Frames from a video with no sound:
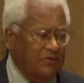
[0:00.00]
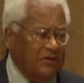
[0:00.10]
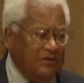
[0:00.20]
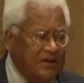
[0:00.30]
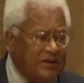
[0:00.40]

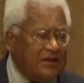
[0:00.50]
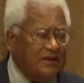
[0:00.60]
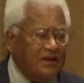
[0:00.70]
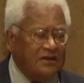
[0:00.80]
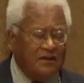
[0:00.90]
We need
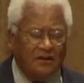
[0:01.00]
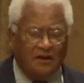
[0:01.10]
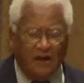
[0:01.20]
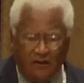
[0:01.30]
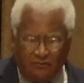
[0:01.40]
it
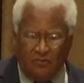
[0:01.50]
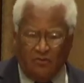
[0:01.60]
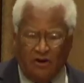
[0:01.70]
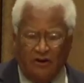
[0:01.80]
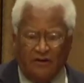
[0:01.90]

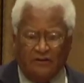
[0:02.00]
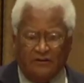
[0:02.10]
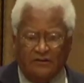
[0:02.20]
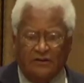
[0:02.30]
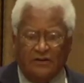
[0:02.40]
everywhere
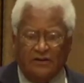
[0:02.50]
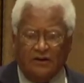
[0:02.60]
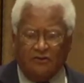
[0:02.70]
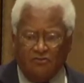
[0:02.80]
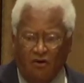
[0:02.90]

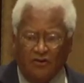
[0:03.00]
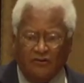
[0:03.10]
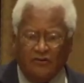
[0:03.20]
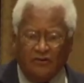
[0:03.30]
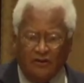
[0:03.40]

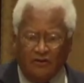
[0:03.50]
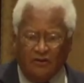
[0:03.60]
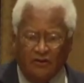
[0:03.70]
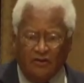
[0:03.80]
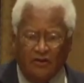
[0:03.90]
across the
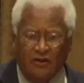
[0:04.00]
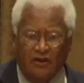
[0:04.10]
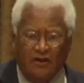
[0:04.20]
earth.